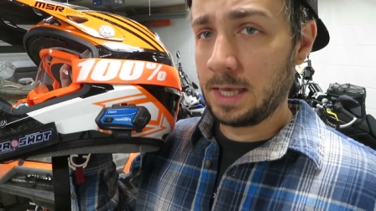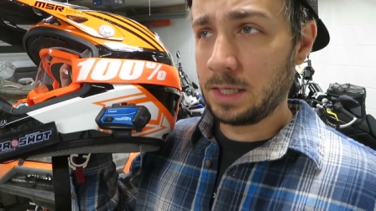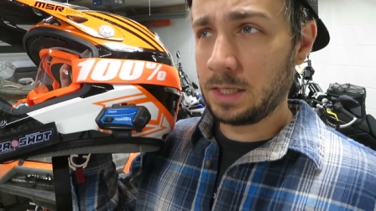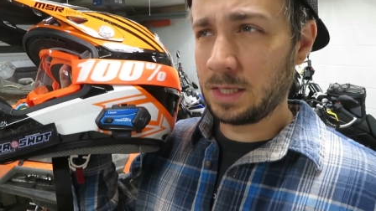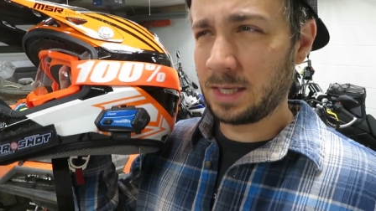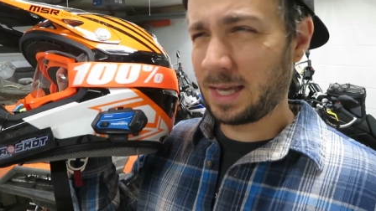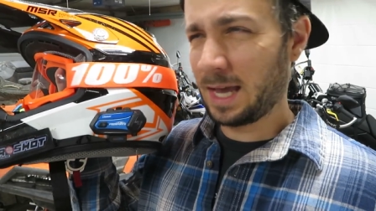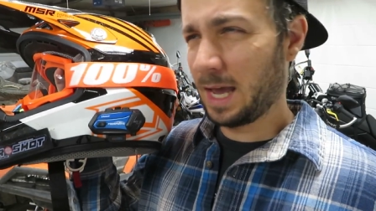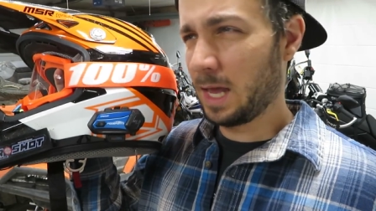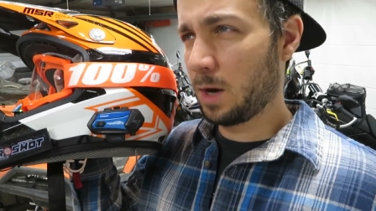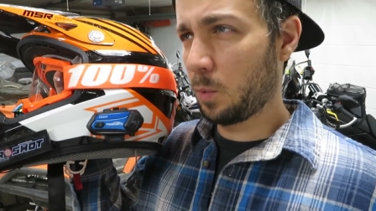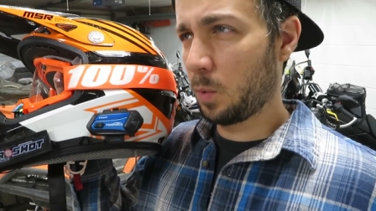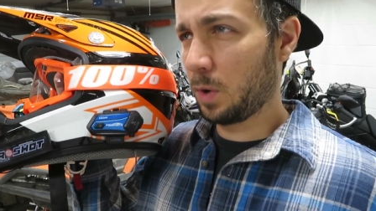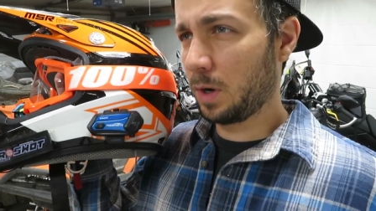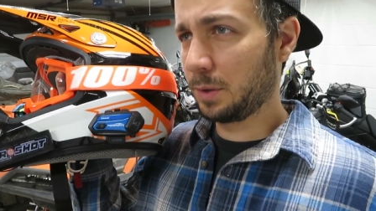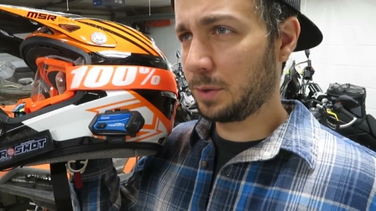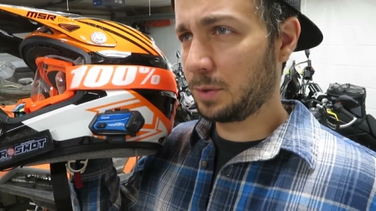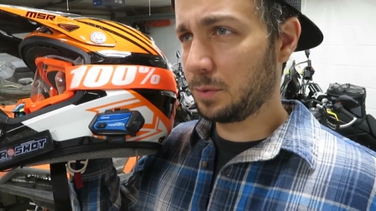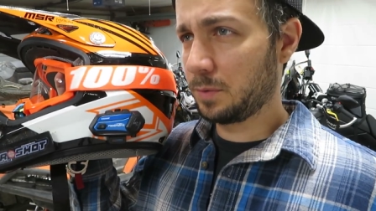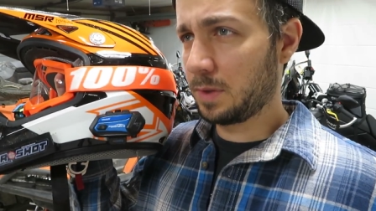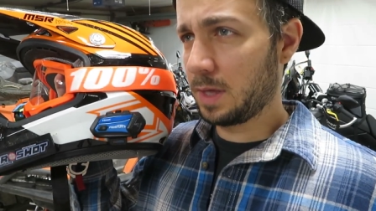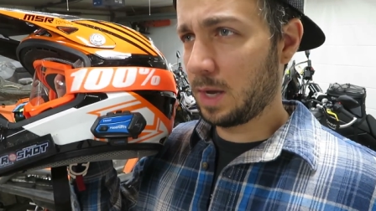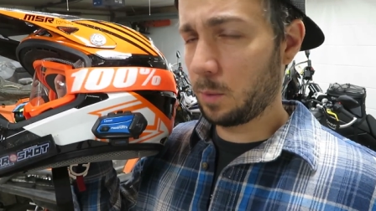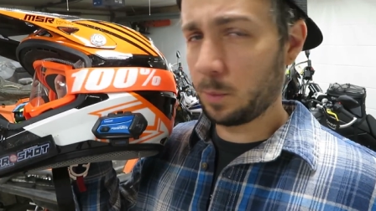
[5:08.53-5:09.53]
You kind of want
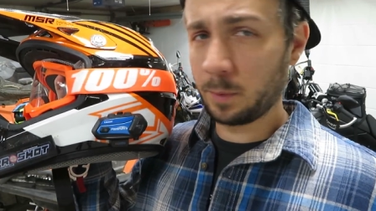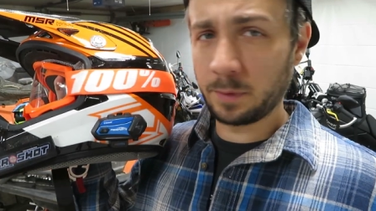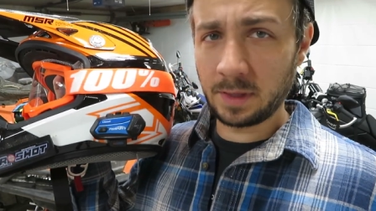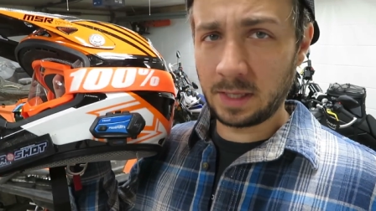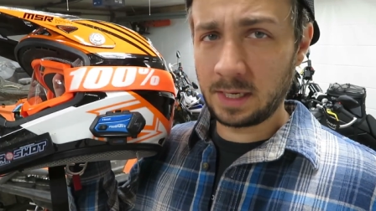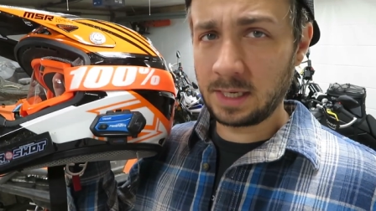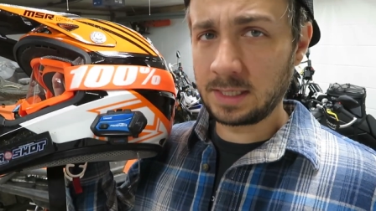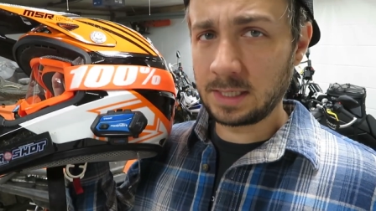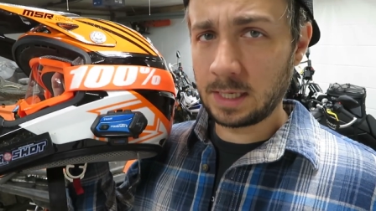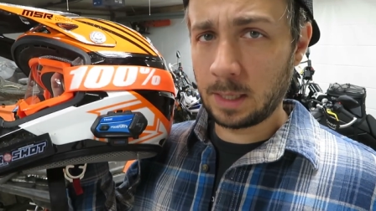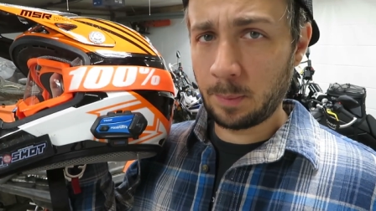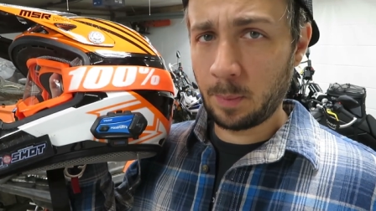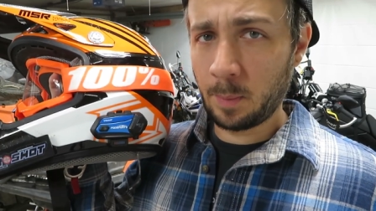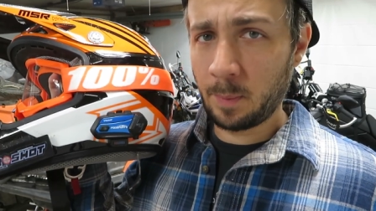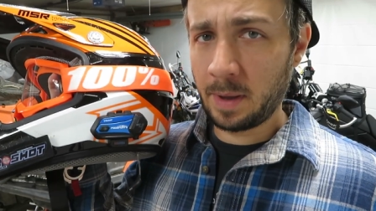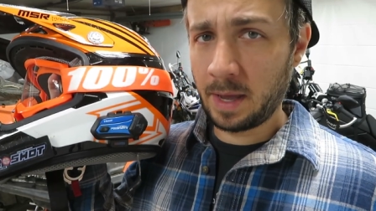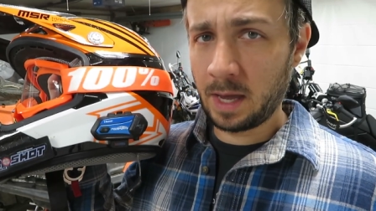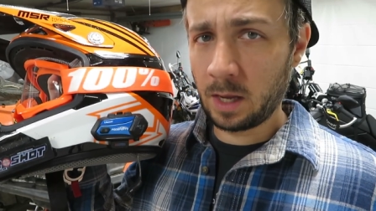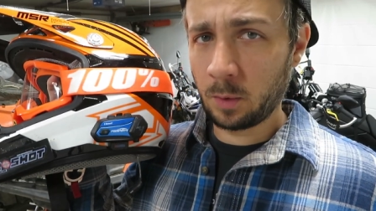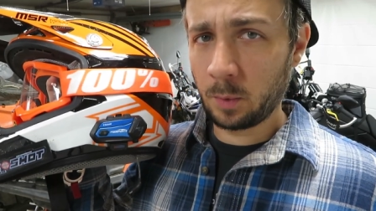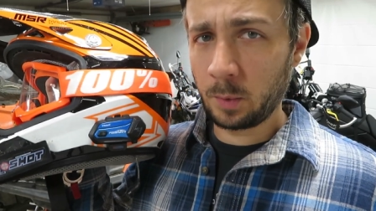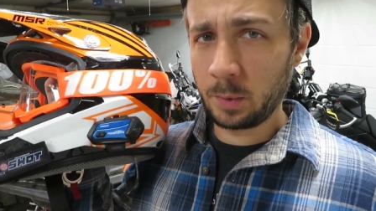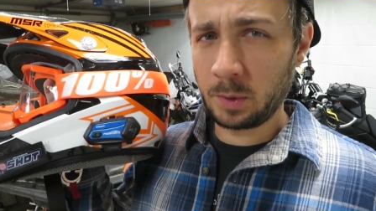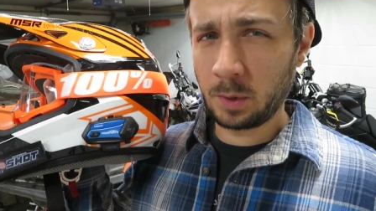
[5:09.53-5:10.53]
to do that with any type of
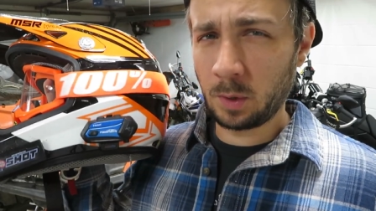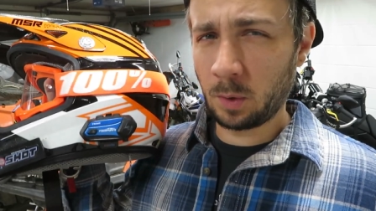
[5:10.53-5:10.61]
battery.